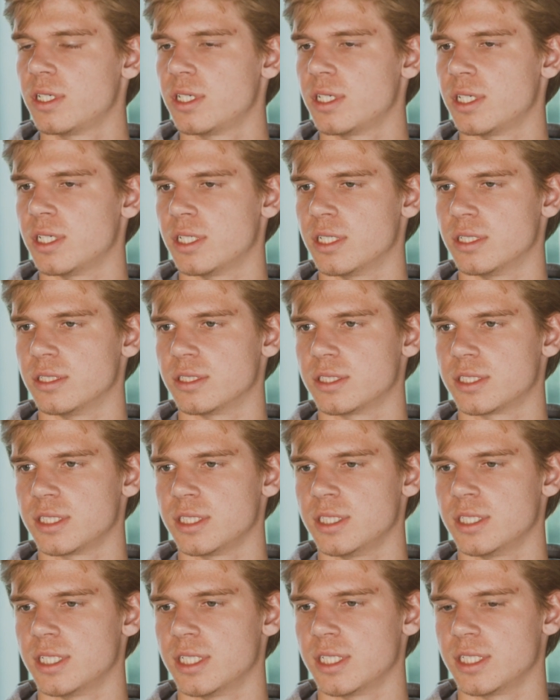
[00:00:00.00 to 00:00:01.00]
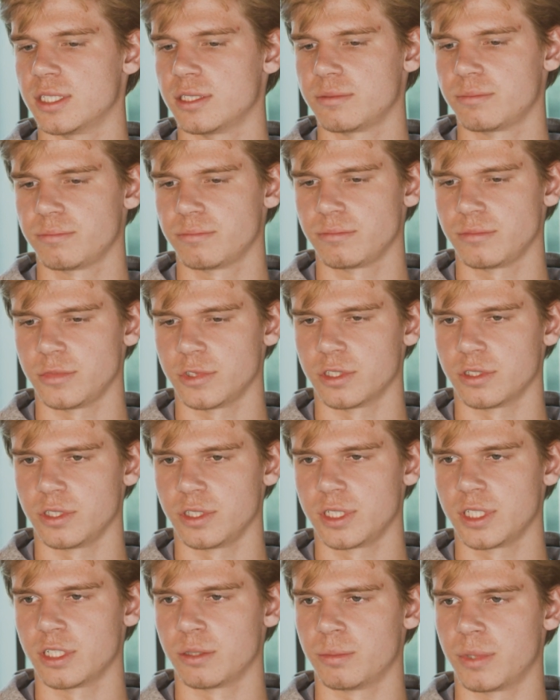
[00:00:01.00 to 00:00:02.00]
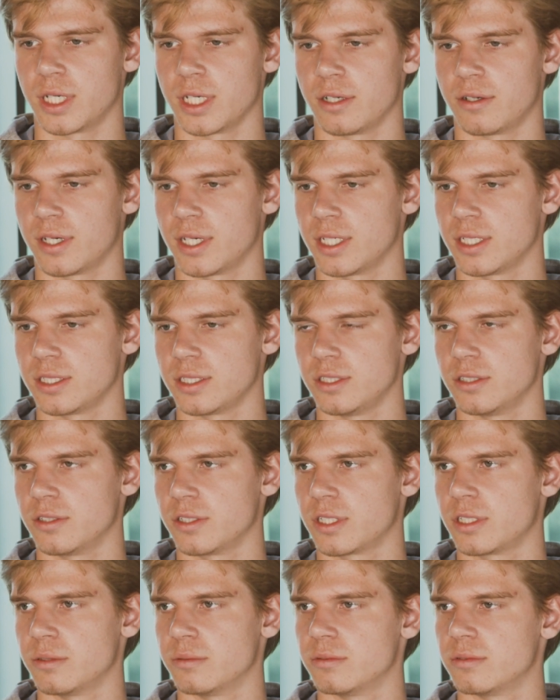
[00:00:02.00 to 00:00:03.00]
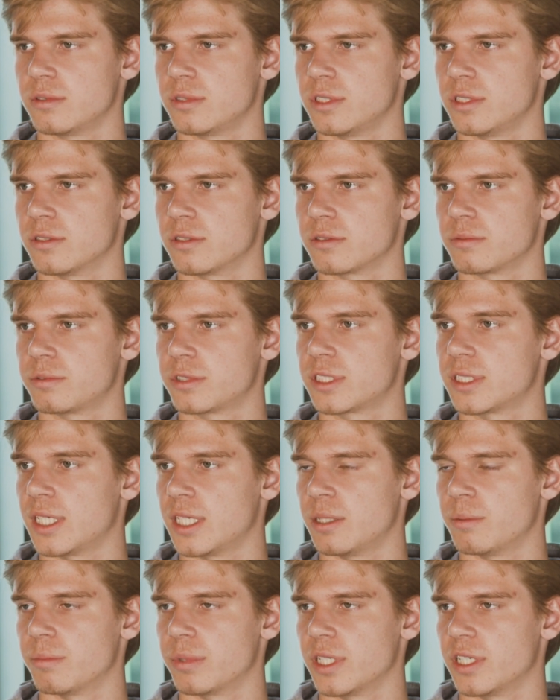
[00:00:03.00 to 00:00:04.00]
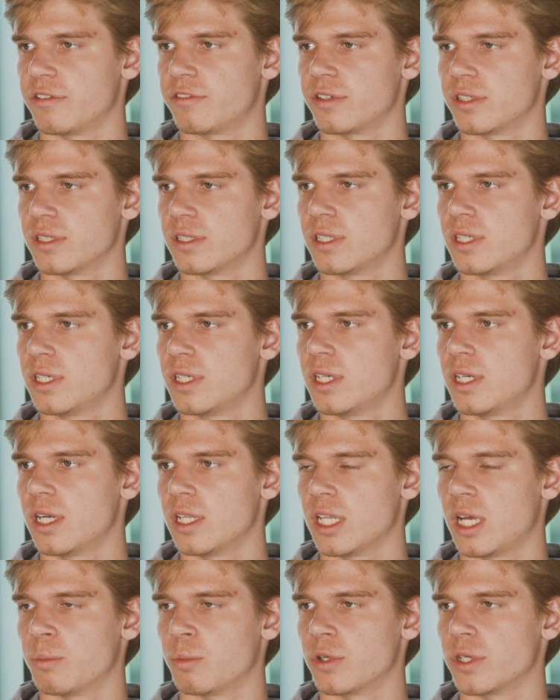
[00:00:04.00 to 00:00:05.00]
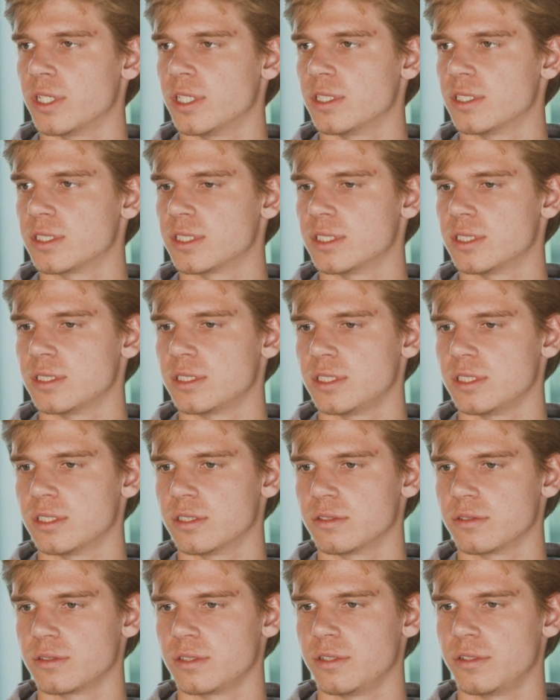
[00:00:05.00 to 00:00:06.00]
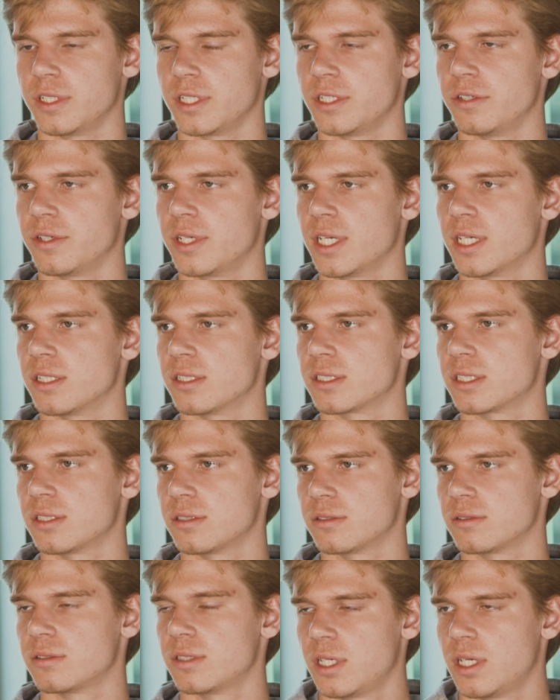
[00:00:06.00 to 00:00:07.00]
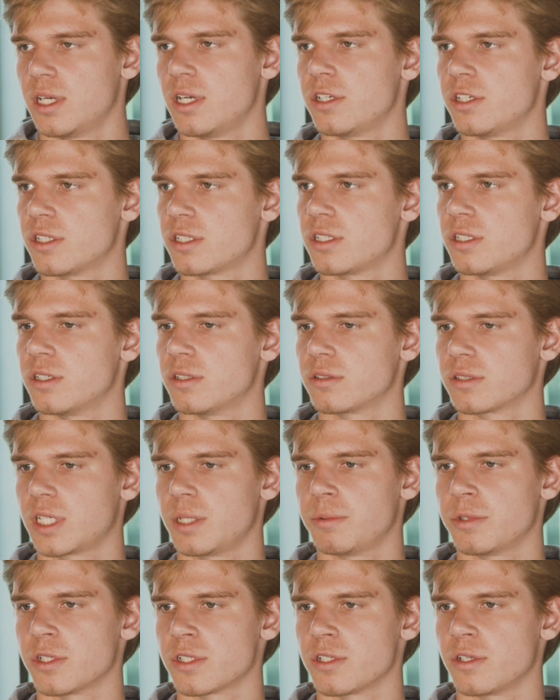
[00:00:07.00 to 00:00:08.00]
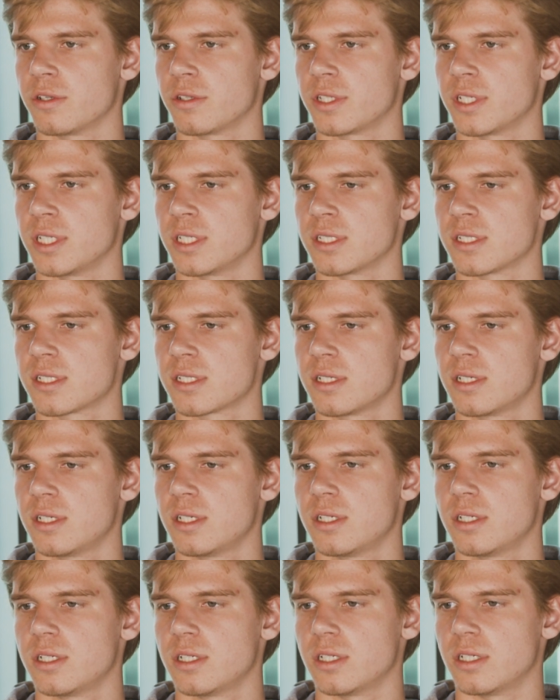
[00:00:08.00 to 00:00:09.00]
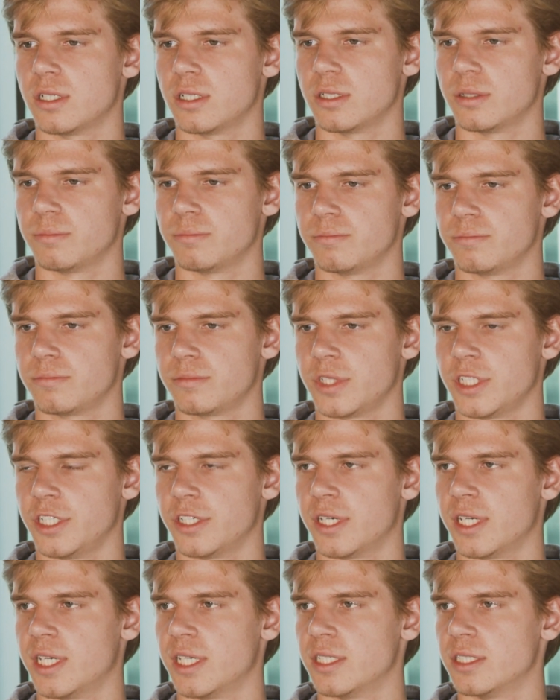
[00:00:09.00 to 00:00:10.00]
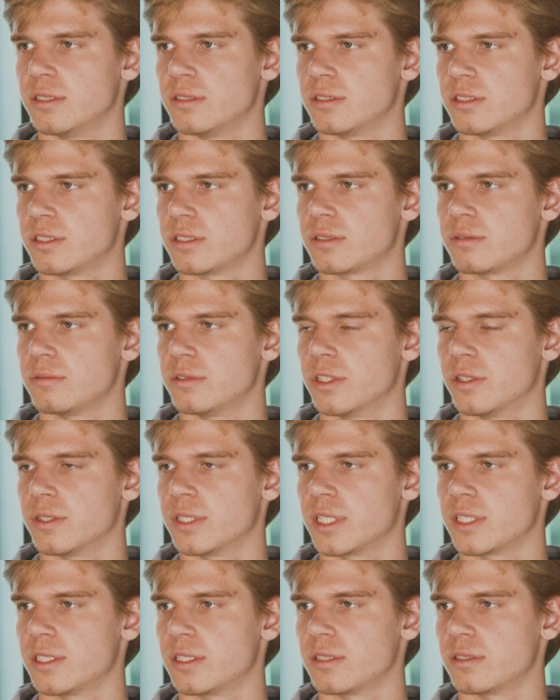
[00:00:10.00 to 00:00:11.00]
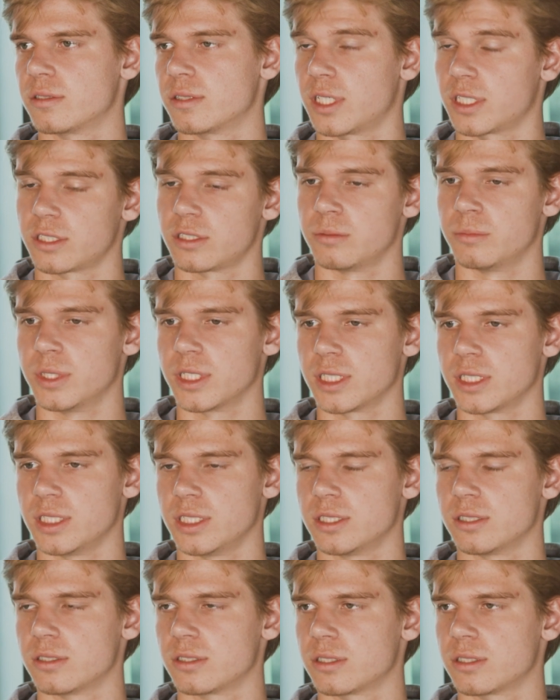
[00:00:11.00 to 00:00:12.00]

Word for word: and see that, you know, you get your body right, you, know, you can, you know, stay and play for a lot more years than, you know, you think you can. So just, you know, keeping those little things um, in your head and just knowing that they're actually big in the end.